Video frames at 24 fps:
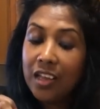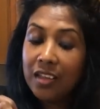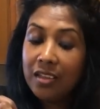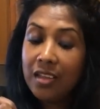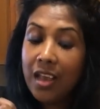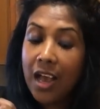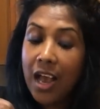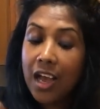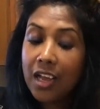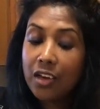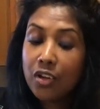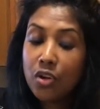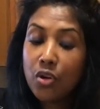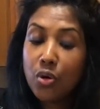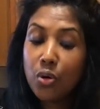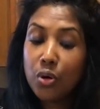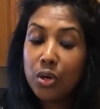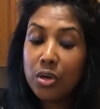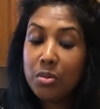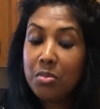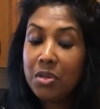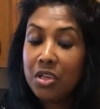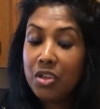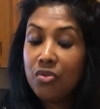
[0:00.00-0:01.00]
That
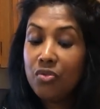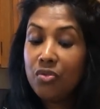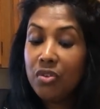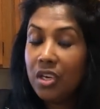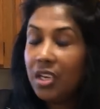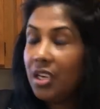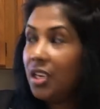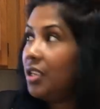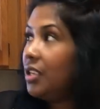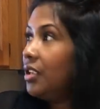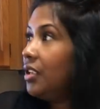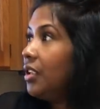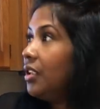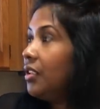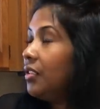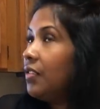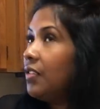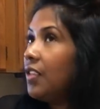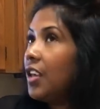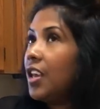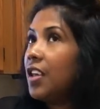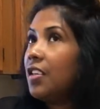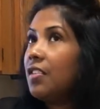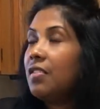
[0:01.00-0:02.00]
cornmeal really
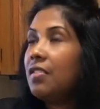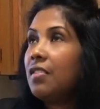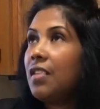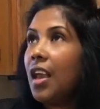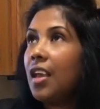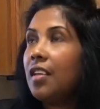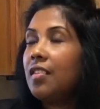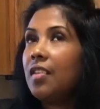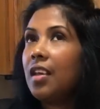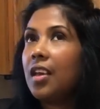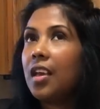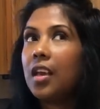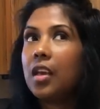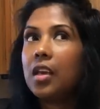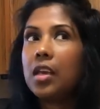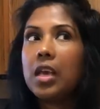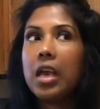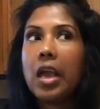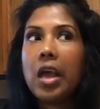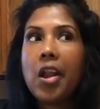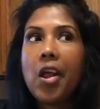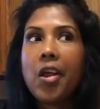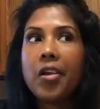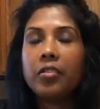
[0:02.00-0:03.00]
tastes nice. Like I
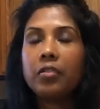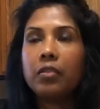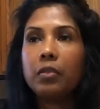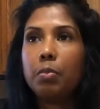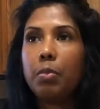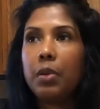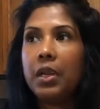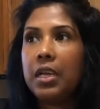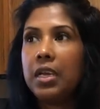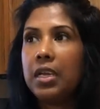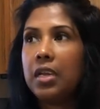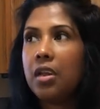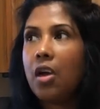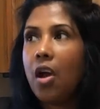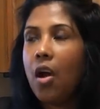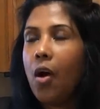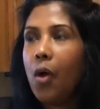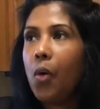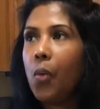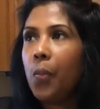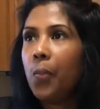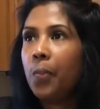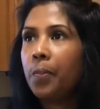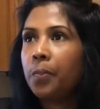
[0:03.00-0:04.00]
can't explain
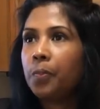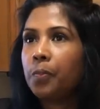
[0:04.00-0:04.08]
how